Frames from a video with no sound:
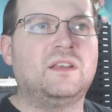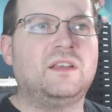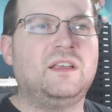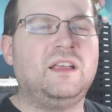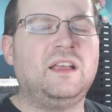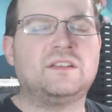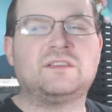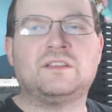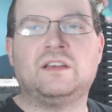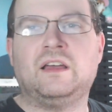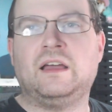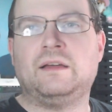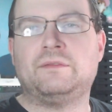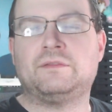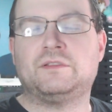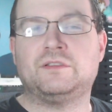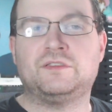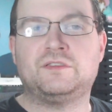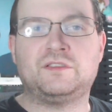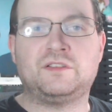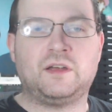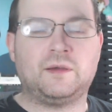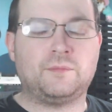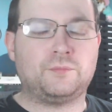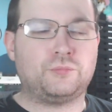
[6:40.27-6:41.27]
yeah, so I have to
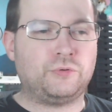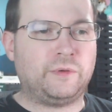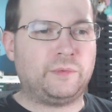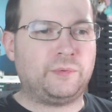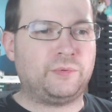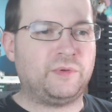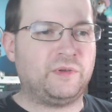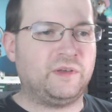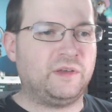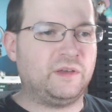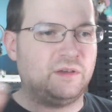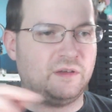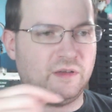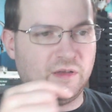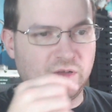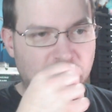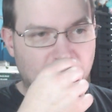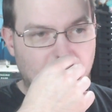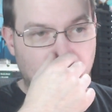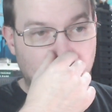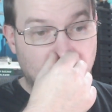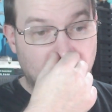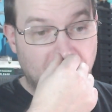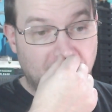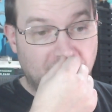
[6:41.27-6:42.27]
start prepping
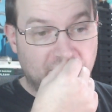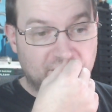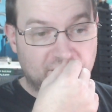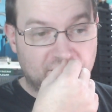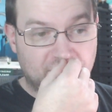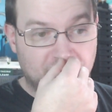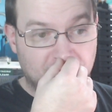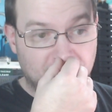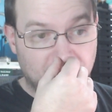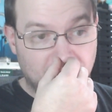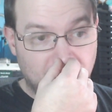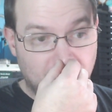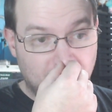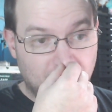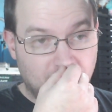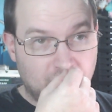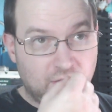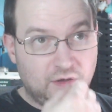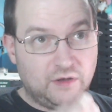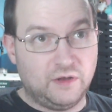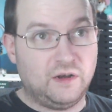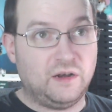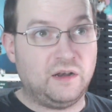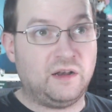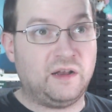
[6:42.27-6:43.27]
my next
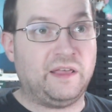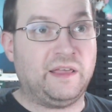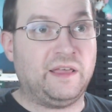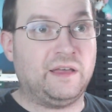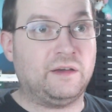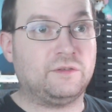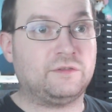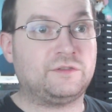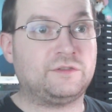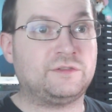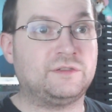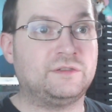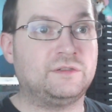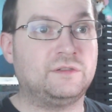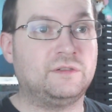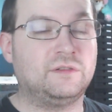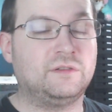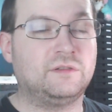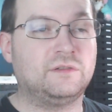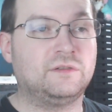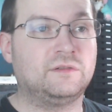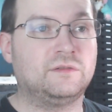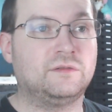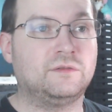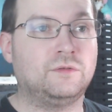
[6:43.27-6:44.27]
layout
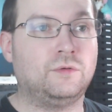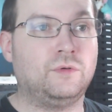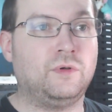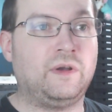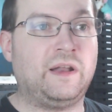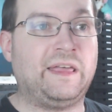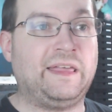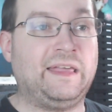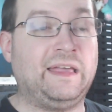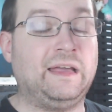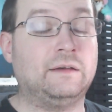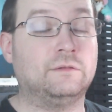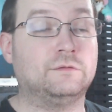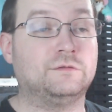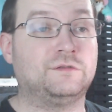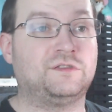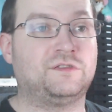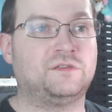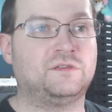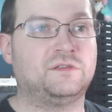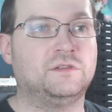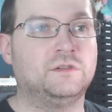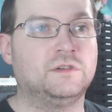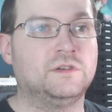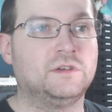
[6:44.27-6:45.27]
or
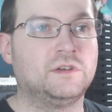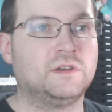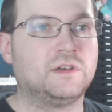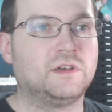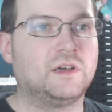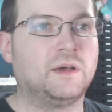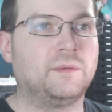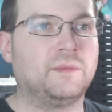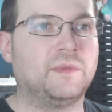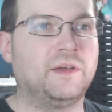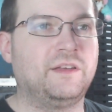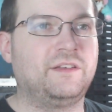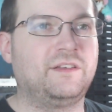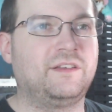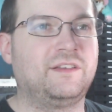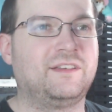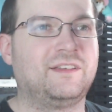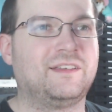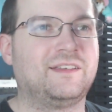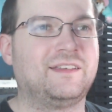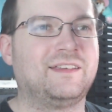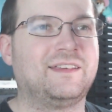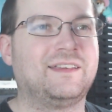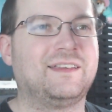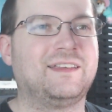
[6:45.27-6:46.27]
layouts.
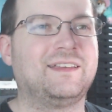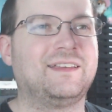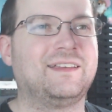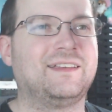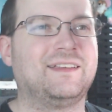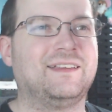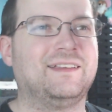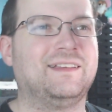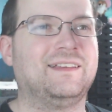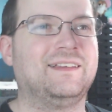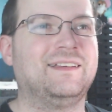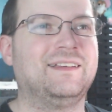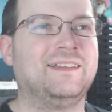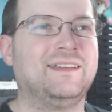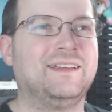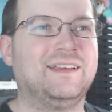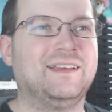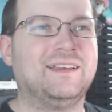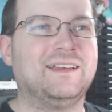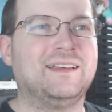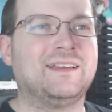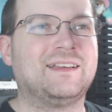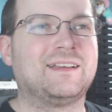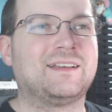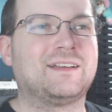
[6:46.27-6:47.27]

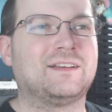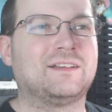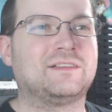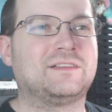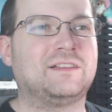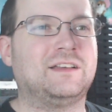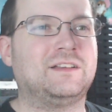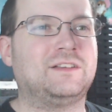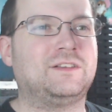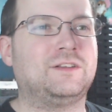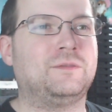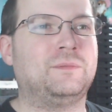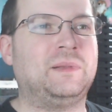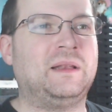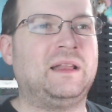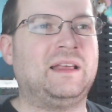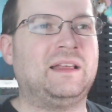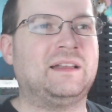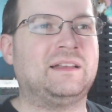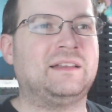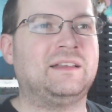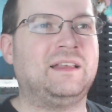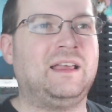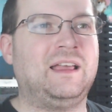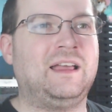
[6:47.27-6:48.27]
Because I do
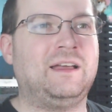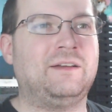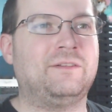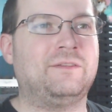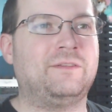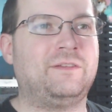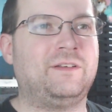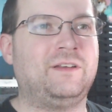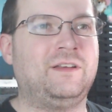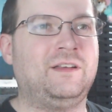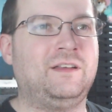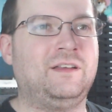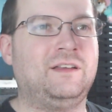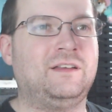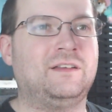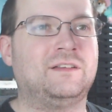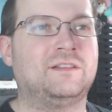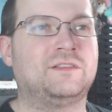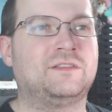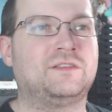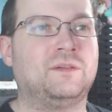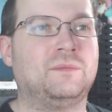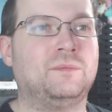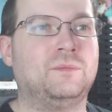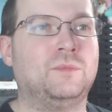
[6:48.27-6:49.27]
plan to have
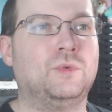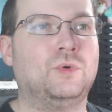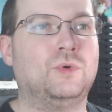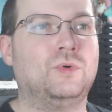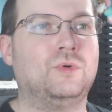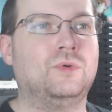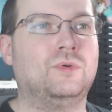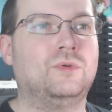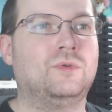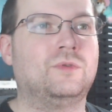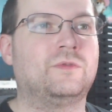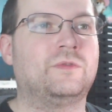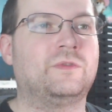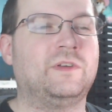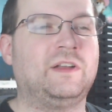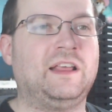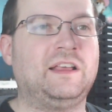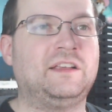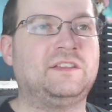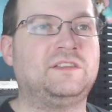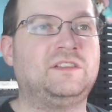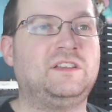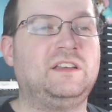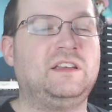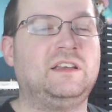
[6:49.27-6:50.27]
some more for
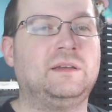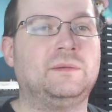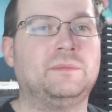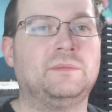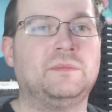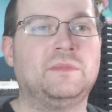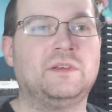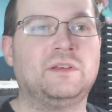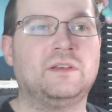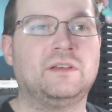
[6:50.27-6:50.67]
next year.